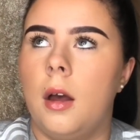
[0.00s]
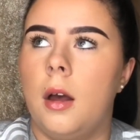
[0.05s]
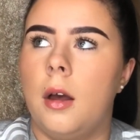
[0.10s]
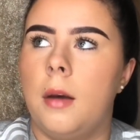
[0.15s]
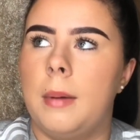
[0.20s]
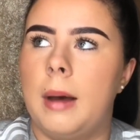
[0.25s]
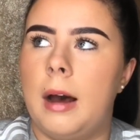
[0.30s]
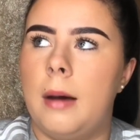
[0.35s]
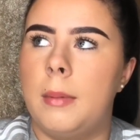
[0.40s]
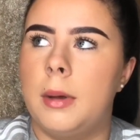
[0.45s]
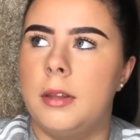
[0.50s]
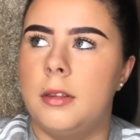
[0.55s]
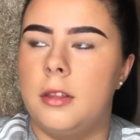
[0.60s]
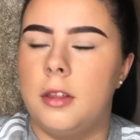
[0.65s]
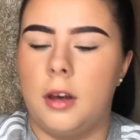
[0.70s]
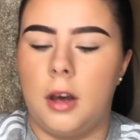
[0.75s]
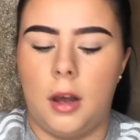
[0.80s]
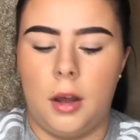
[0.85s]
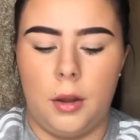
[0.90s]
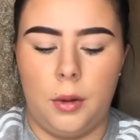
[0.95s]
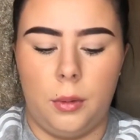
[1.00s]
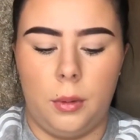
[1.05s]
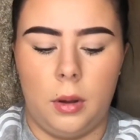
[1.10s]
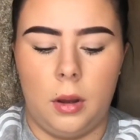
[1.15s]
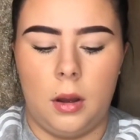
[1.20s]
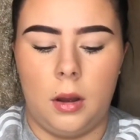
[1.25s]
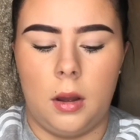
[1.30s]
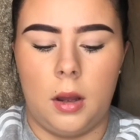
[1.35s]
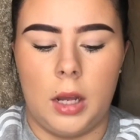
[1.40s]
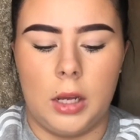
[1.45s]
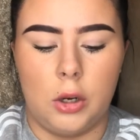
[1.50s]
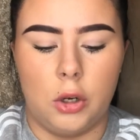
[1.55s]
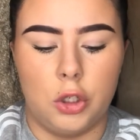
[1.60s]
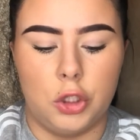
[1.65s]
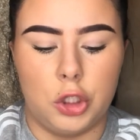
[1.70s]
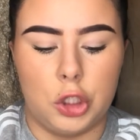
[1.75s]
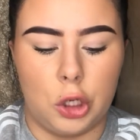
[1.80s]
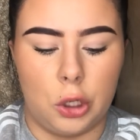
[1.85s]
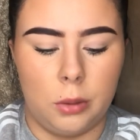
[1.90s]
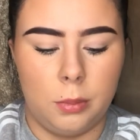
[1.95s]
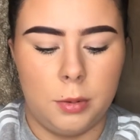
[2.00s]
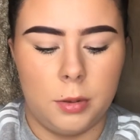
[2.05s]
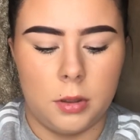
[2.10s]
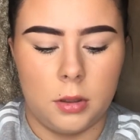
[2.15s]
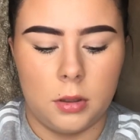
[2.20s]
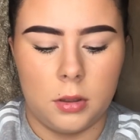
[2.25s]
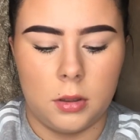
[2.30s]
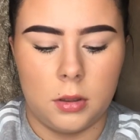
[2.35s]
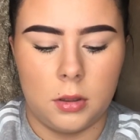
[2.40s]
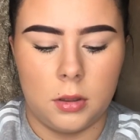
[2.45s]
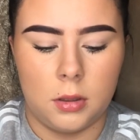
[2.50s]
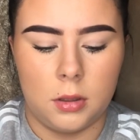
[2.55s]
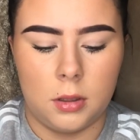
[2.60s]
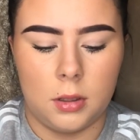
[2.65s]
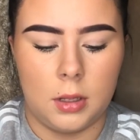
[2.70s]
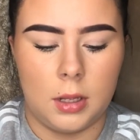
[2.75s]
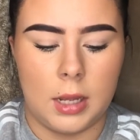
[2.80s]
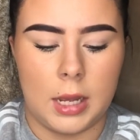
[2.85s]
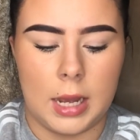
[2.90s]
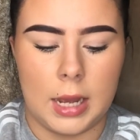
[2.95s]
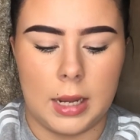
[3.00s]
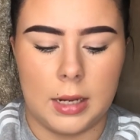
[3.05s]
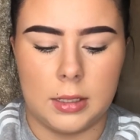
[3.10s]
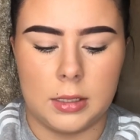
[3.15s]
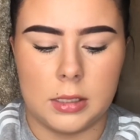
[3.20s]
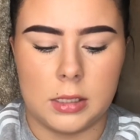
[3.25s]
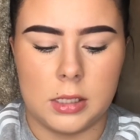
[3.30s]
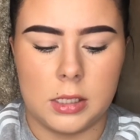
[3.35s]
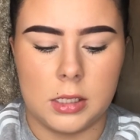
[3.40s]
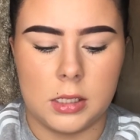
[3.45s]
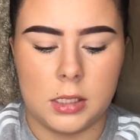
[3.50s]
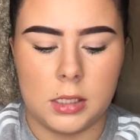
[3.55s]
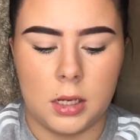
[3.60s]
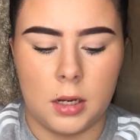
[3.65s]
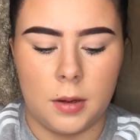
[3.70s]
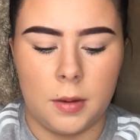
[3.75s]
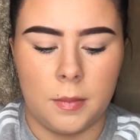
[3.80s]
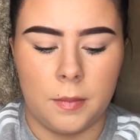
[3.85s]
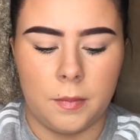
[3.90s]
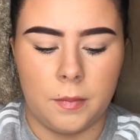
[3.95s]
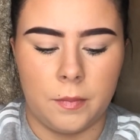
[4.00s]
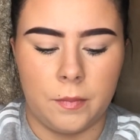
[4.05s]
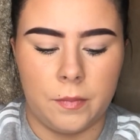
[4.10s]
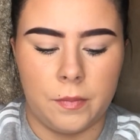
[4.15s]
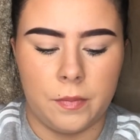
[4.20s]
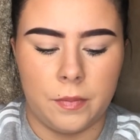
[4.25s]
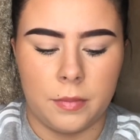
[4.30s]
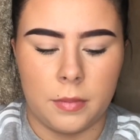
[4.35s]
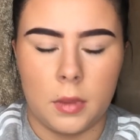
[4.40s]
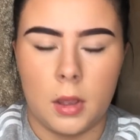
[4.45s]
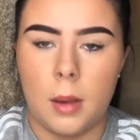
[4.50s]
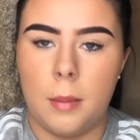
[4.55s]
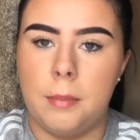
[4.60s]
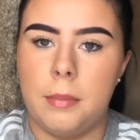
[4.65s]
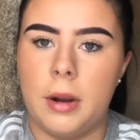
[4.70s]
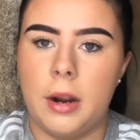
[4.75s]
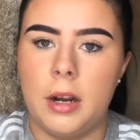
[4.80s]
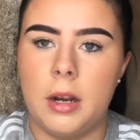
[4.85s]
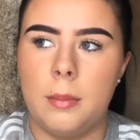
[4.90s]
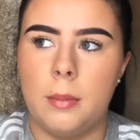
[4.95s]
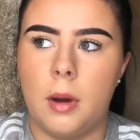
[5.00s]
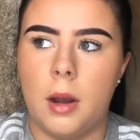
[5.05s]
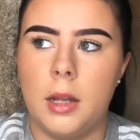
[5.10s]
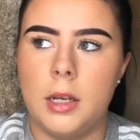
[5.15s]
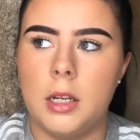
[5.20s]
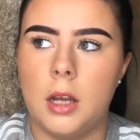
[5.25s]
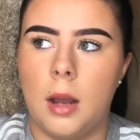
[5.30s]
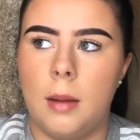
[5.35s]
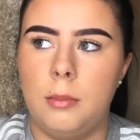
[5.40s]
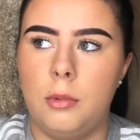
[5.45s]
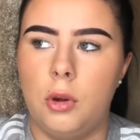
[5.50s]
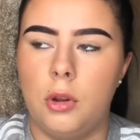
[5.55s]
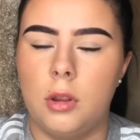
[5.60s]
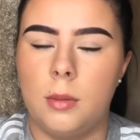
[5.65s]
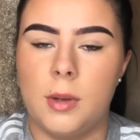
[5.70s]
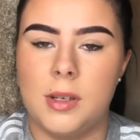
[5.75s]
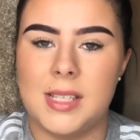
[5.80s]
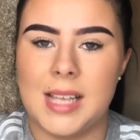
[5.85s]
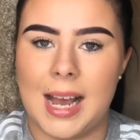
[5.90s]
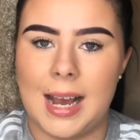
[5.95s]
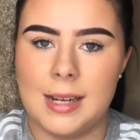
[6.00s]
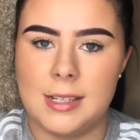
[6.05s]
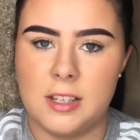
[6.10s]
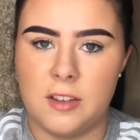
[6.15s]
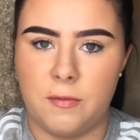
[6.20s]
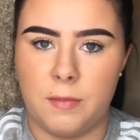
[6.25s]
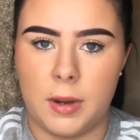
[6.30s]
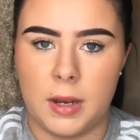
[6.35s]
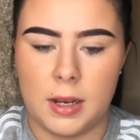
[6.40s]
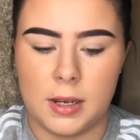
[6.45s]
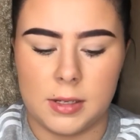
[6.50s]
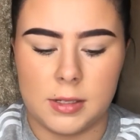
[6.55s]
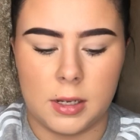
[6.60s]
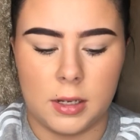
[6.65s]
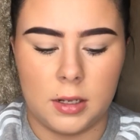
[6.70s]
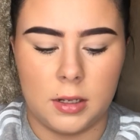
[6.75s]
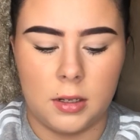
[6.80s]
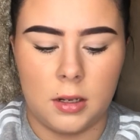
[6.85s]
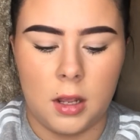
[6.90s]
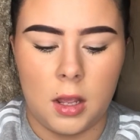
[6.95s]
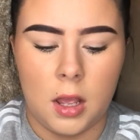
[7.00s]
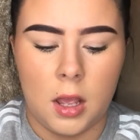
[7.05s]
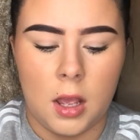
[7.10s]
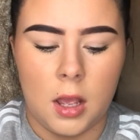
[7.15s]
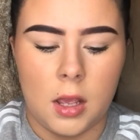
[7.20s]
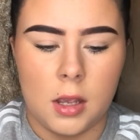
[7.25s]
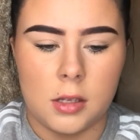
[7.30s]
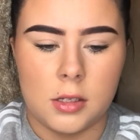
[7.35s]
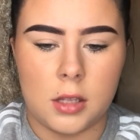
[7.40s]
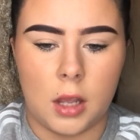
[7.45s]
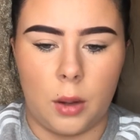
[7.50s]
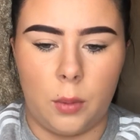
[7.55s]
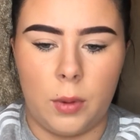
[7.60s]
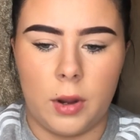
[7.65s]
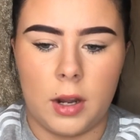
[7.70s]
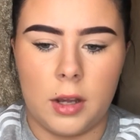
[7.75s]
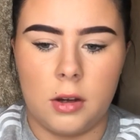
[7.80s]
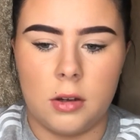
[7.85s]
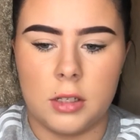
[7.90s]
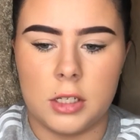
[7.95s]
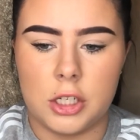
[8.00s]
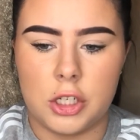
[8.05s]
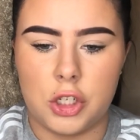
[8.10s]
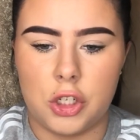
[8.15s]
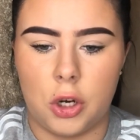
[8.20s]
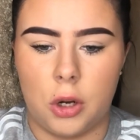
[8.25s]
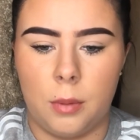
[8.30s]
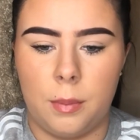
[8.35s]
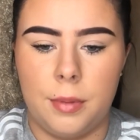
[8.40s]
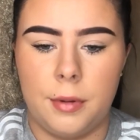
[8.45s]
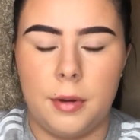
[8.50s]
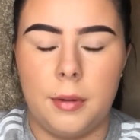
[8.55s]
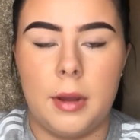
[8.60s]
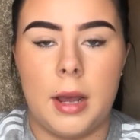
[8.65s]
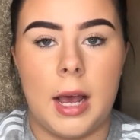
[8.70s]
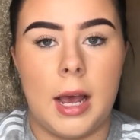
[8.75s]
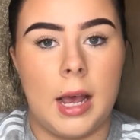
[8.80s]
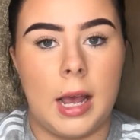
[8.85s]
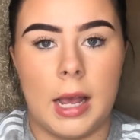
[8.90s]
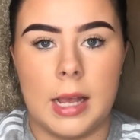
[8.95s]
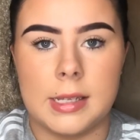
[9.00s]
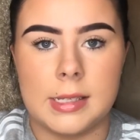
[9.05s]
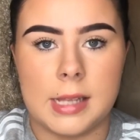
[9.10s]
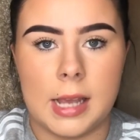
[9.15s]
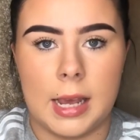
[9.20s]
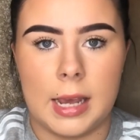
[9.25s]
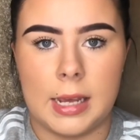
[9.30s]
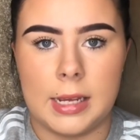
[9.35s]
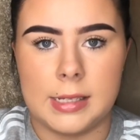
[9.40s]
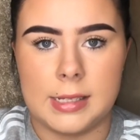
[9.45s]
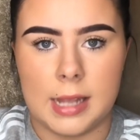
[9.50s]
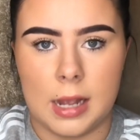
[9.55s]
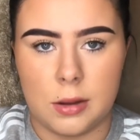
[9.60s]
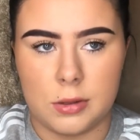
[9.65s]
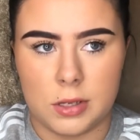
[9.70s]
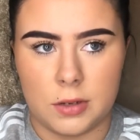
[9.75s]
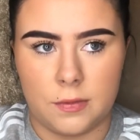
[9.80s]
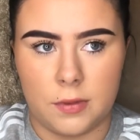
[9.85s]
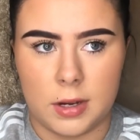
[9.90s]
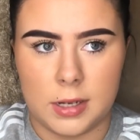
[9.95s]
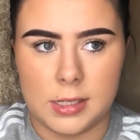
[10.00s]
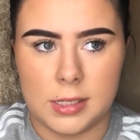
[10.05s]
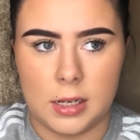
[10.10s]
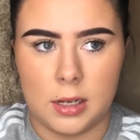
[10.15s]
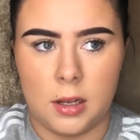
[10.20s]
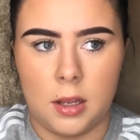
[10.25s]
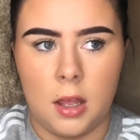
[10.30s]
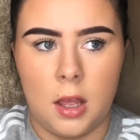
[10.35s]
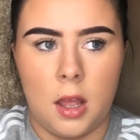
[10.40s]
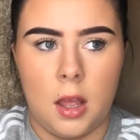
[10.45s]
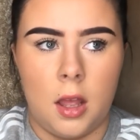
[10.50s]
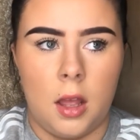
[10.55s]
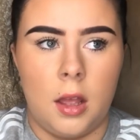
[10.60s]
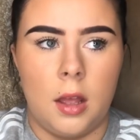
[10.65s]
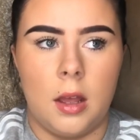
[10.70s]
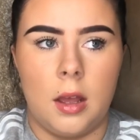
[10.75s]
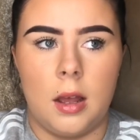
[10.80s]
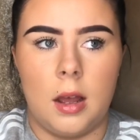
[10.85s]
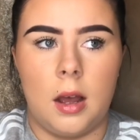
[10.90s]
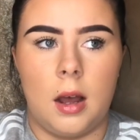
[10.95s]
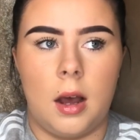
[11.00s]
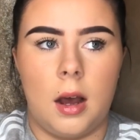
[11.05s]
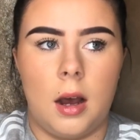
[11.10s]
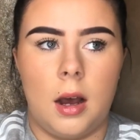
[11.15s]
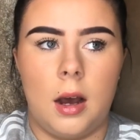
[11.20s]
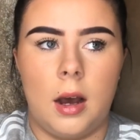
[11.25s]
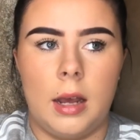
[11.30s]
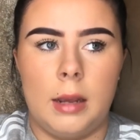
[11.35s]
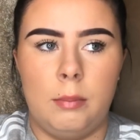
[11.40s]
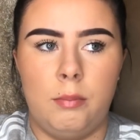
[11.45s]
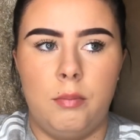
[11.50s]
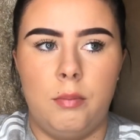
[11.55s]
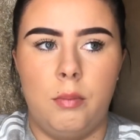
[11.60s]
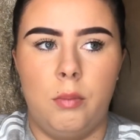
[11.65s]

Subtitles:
about a month ago, I got a job, and bearing in mind I'm not the most active person, so when I got this job as a sales advisor, I